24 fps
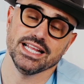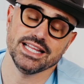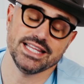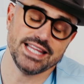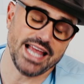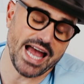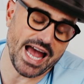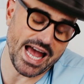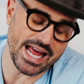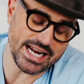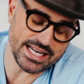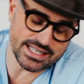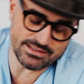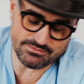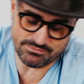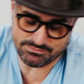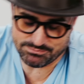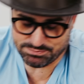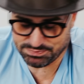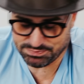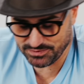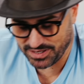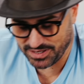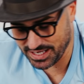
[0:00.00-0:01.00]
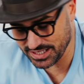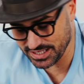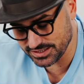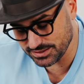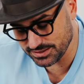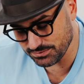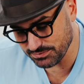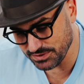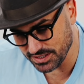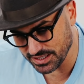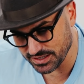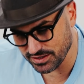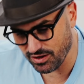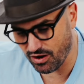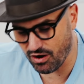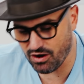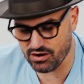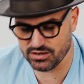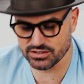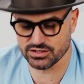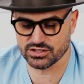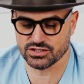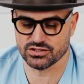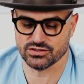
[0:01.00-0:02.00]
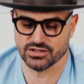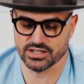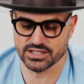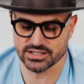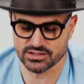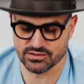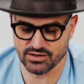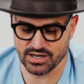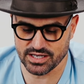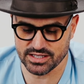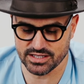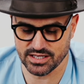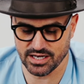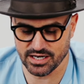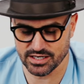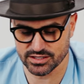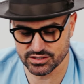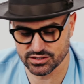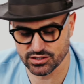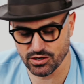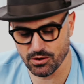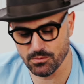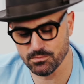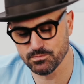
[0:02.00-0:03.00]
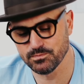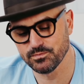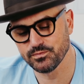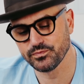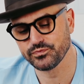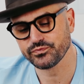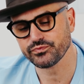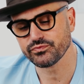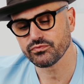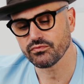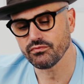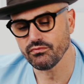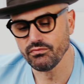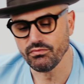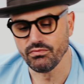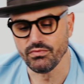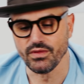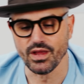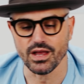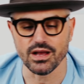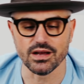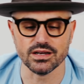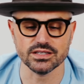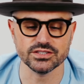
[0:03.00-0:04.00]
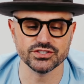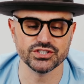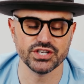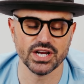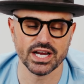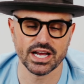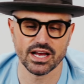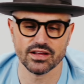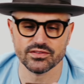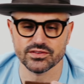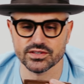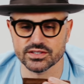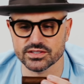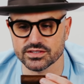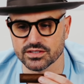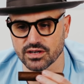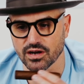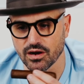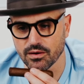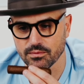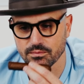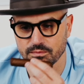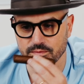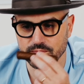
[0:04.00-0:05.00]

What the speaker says: That hits me in the heartstrings right there. So let's check out the cigar.